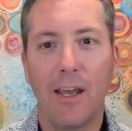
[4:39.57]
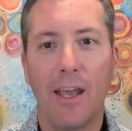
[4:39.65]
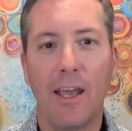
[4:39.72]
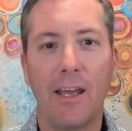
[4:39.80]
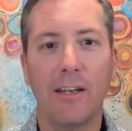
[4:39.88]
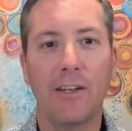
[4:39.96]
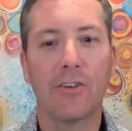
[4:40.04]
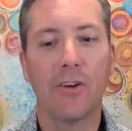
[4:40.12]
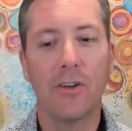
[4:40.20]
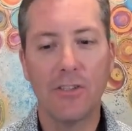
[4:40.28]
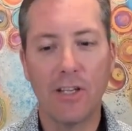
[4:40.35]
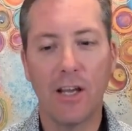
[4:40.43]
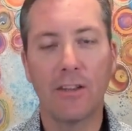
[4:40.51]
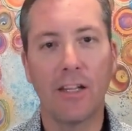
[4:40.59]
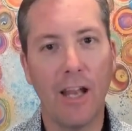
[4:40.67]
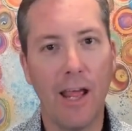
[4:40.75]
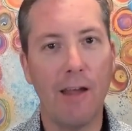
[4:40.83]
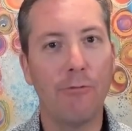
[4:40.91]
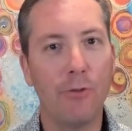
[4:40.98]
And it turns out
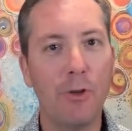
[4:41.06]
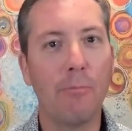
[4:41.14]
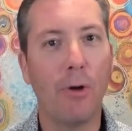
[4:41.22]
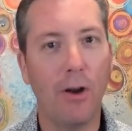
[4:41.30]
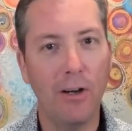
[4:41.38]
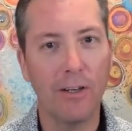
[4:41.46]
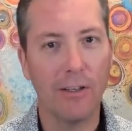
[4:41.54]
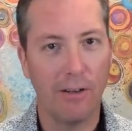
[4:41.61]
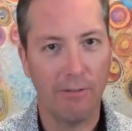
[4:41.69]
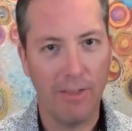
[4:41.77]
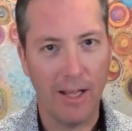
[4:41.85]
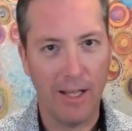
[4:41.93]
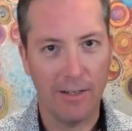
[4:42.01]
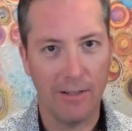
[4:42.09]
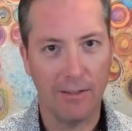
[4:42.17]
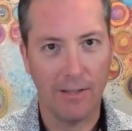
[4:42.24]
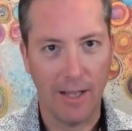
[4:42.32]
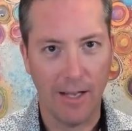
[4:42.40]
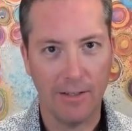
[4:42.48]
that every part of that
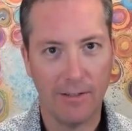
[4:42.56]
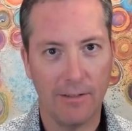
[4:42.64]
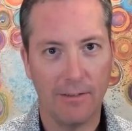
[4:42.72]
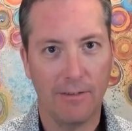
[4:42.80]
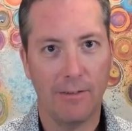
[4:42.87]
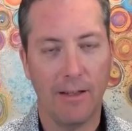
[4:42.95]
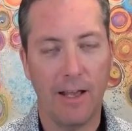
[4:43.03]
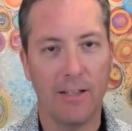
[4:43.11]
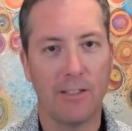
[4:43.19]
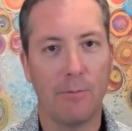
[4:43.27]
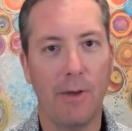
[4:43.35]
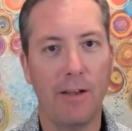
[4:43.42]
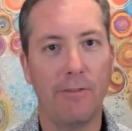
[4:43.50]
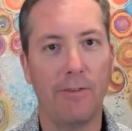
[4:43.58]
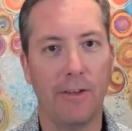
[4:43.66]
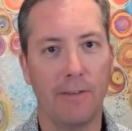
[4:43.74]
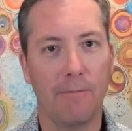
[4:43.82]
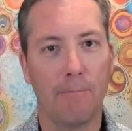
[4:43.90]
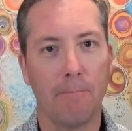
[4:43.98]
light has a
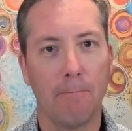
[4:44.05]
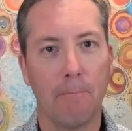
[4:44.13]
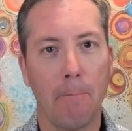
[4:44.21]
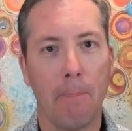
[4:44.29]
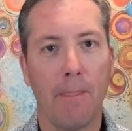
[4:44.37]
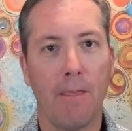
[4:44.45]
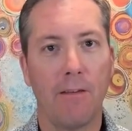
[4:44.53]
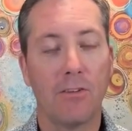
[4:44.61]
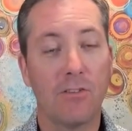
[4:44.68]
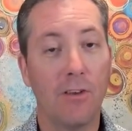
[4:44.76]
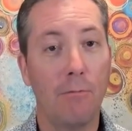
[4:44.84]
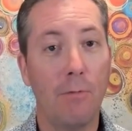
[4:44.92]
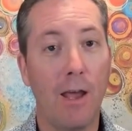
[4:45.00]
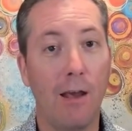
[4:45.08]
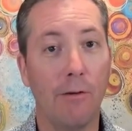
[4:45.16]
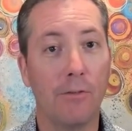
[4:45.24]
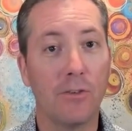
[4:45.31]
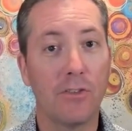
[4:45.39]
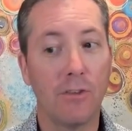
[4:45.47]
benefit. Some
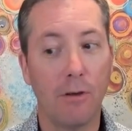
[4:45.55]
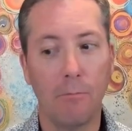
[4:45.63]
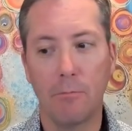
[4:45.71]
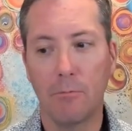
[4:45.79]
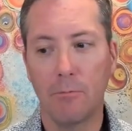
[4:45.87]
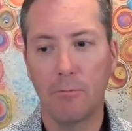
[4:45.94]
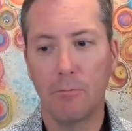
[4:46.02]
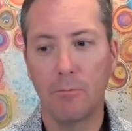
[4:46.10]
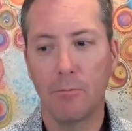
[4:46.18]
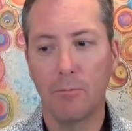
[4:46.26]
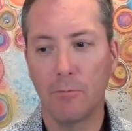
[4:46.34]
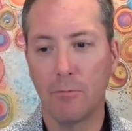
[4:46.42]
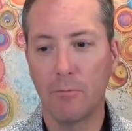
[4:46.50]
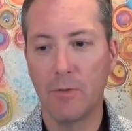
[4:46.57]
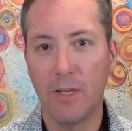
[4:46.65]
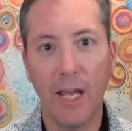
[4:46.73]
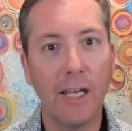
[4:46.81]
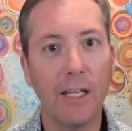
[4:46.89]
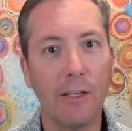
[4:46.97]
have some
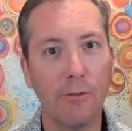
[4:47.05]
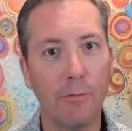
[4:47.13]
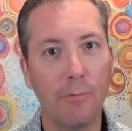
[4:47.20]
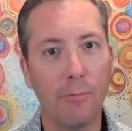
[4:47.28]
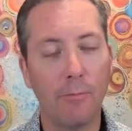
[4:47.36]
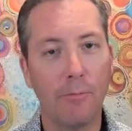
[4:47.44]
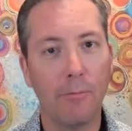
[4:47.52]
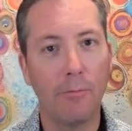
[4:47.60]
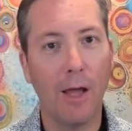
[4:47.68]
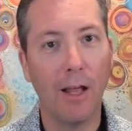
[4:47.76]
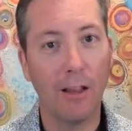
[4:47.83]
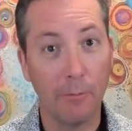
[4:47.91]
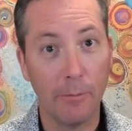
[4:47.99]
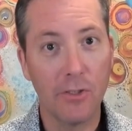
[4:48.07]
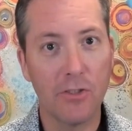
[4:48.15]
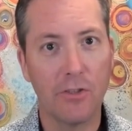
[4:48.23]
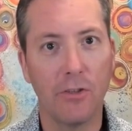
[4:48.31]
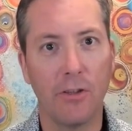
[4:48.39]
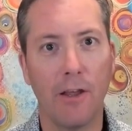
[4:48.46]
negative elements
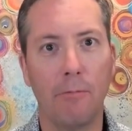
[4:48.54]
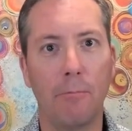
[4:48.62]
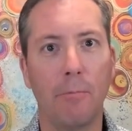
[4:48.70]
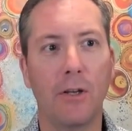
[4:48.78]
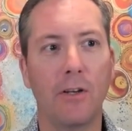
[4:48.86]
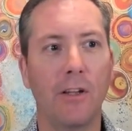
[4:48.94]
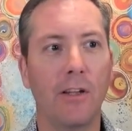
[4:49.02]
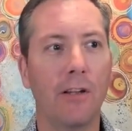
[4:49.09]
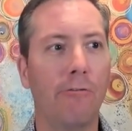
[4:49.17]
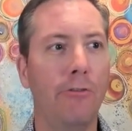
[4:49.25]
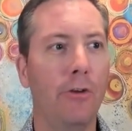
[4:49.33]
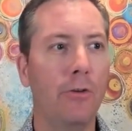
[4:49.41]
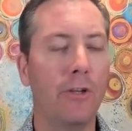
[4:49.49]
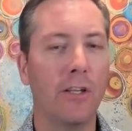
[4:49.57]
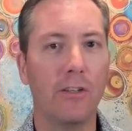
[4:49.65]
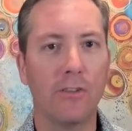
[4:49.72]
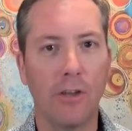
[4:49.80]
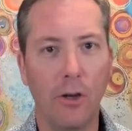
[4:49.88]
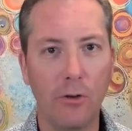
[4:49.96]
to them, but viewed
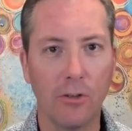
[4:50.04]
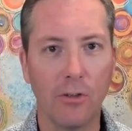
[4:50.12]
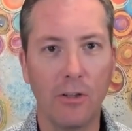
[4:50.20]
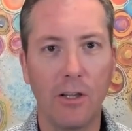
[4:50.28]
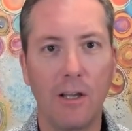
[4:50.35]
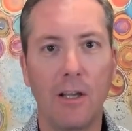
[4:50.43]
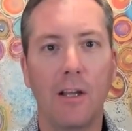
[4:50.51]
in total,